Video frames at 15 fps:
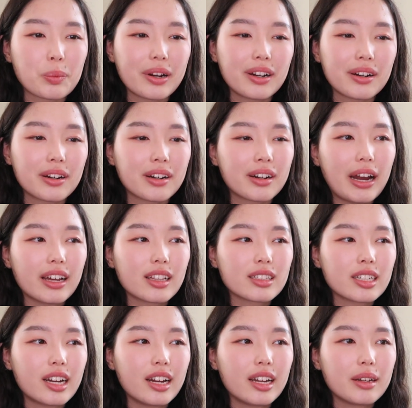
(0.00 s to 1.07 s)
where by the
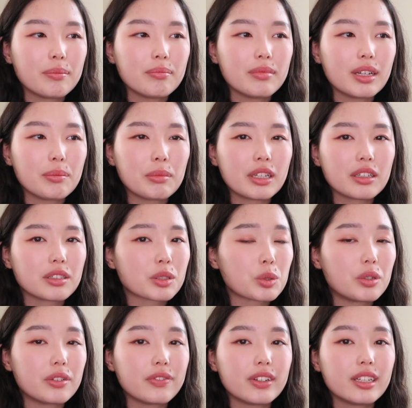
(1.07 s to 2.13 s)
time middle
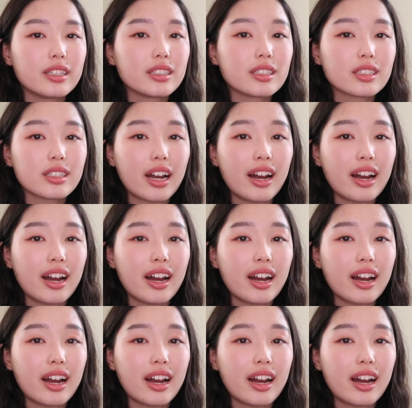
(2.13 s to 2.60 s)
school finished,